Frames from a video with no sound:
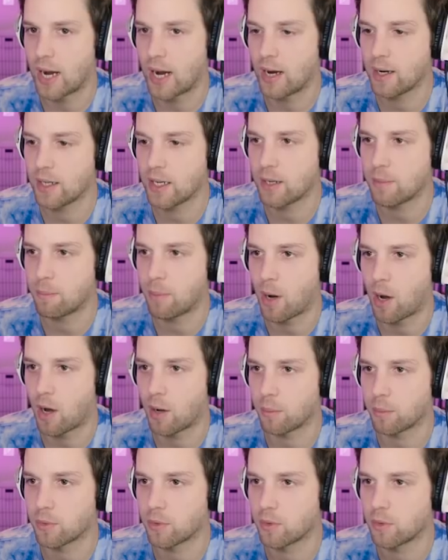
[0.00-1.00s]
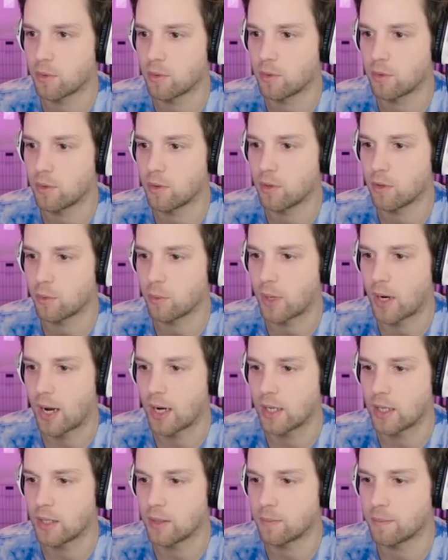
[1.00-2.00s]
I need bombs is what
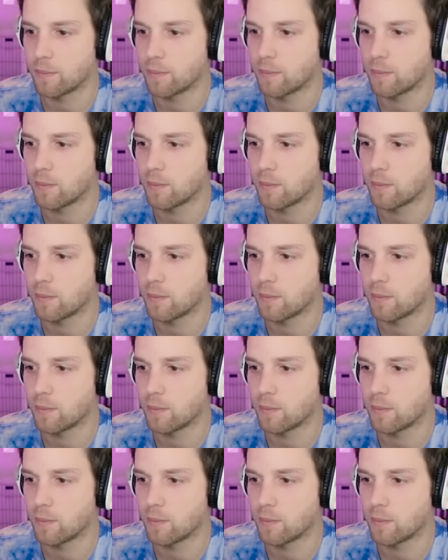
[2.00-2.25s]
I need.